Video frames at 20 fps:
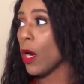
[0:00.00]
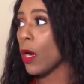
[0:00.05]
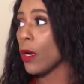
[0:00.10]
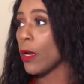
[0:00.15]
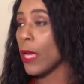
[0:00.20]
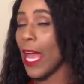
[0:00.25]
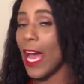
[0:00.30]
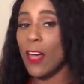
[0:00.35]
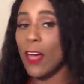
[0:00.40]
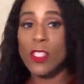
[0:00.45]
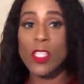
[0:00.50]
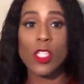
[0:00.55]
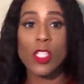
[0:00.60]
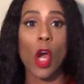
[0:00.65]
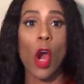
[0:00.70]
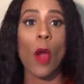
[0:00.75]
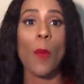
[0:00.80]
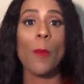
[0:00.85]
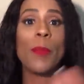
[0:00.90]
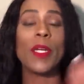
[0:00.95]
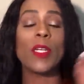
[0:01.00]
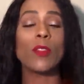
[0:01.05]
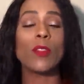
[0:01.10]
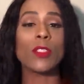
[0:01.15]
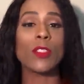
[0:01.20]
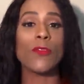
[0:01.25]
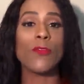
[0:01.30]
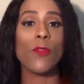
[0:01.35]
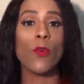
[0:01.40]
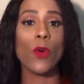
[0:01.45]
houses are built
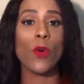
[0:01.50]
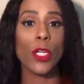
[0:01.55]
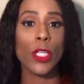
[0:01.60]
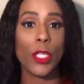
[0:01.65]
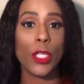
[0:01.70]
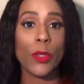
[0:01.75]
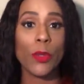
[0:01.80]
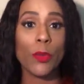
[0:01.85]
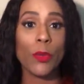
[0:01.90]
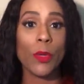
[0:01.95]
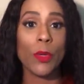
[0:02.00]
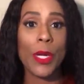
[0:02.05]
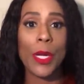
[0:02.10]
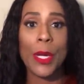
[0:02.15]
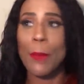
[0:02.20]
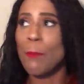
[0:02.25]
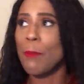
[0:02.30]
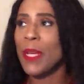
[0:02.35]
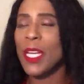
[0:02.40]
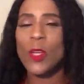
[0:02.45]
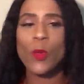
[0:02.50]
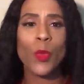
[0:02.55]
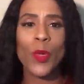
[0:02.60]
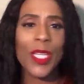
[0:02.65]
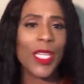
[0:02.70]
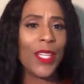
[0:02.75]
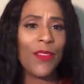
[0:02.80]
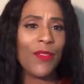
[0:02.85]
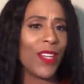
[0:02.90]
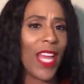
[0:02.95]
for you. Men
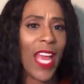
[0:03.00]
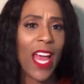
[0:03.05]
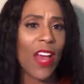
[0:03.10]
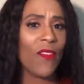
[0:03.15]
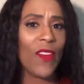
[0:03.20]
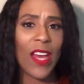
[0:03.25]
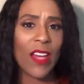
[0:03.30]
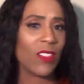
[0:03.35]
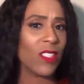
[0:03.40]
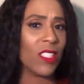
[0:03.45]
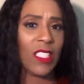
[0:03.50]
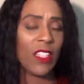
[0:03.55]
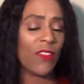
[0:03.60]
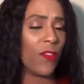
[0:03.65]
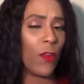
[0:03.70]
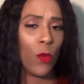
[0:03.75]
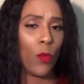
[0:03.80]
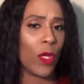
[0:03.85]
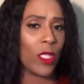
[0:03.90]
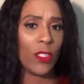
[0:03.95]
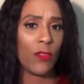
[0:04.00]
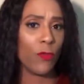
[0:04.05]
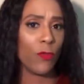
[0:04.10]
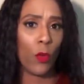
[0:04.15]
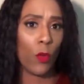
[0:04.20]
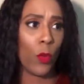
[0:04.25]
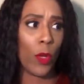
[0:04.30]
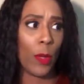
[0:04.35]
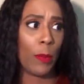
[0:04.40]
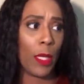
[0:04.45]
wouldn't even have houses if it wasn't for
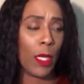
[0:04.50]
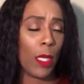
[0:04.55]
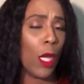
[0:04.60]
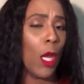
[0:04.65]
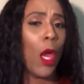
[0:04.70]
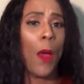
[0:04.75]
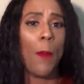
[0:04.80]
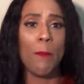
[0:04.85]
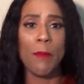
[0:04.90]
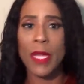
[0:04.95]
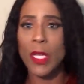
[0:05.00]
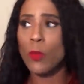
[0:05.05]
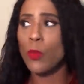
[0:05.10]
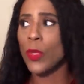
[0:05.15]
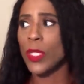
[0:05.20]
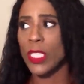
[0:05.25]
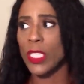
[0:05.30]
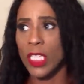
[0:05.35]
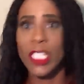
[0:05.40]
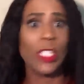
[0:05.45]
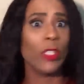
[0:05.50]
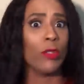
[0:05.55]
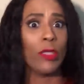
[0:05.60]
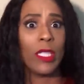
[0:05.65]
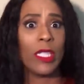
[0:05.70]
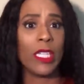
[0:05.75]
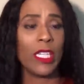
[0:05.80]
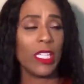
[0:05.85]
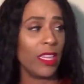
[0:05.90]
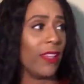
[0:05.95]
women. Men would
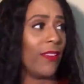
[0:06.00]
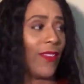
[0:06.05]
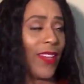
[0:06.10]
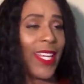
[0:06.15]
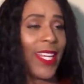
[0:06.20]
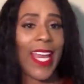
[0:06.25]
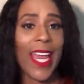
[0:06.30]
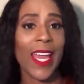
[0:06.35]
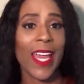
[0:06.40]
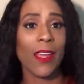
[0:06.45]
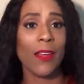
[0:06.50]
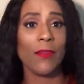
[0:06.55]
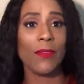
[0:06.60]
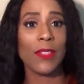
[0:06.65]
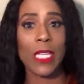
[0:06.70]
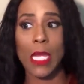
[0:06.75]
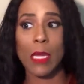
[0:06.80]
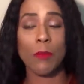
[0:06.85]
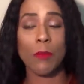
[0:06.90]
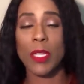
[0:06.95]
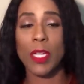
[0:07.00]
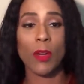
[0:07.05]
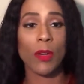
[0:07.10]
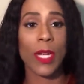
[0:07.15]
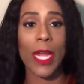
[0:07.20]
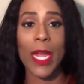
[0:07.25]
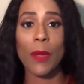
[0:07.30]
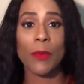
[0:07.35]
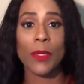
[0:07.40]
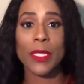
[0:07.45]
literally live in caves and be
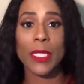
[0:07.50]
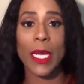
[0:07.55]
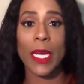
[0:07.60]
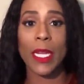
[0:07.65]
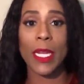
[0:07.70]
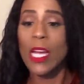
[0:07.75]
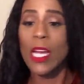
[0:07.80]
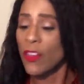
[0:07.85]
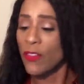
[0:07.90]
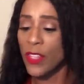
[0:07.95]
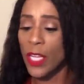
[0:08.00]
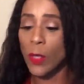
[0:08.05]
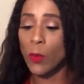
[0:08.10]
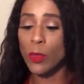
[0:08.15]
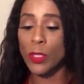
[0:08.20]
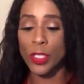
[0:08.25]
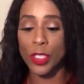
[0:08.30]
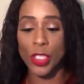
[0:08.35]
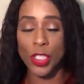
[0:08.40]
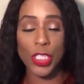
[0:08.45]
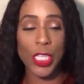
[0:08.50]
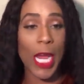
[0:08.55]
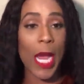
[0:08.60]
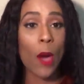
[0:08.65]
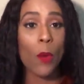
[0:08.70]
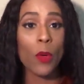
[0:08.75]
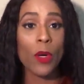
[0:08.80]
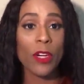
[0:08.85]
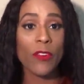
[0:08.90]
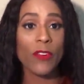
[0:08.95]
okay with that. They wouldn't
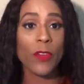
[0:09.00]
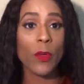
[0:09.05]
shower if